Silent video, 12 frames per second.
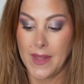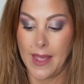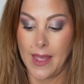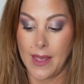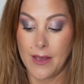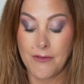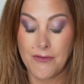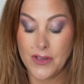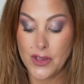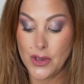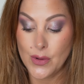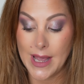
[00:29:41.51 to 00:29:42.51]
If
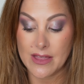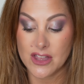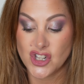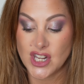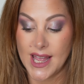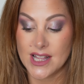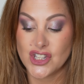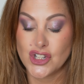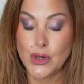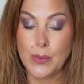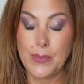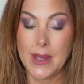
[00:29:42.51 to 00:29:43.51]
you get the chance
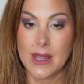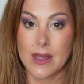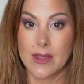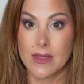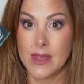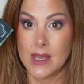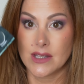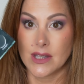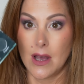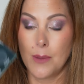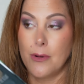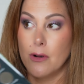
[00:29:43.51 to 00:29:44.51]
to pick this
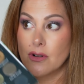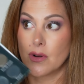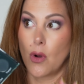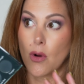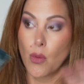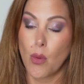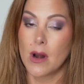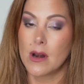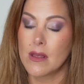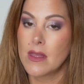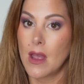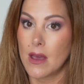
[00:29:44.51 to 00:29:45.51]
up or one
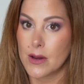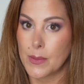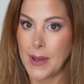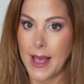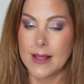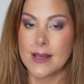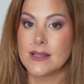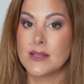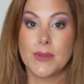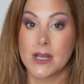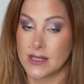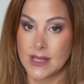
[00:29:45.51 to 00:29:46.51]
of the other palettes,
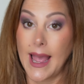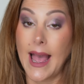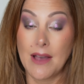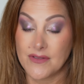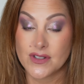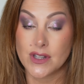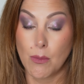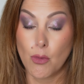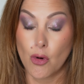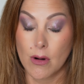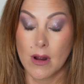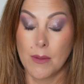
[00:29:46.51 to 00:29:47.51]
because they have some
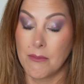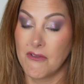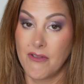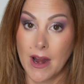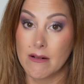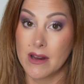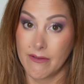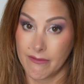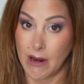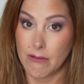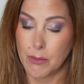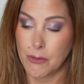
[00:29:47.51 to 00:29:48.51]
more very,
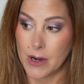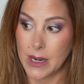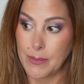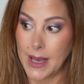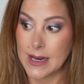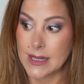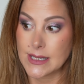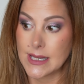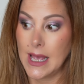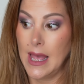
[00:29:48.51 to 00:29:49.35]
very pretty palettes,